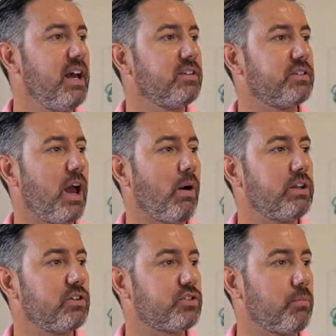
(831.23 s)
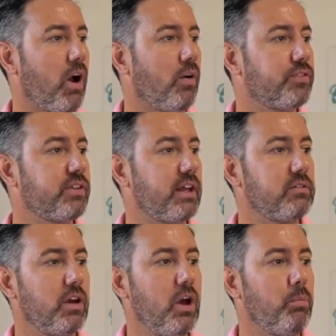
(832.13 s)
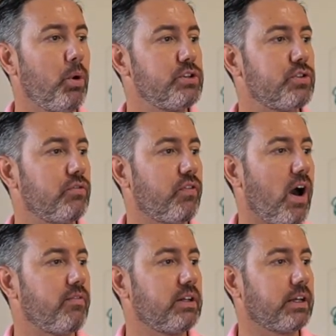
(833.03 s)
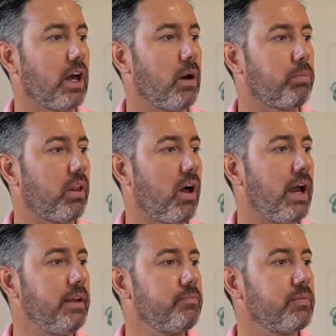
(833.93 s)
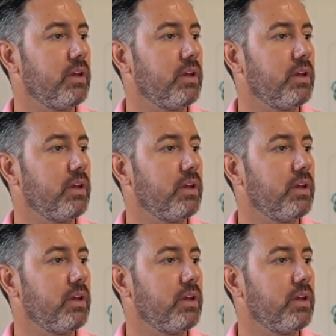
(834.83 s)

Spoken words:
So now I can just do my offset, 0.25, click apply.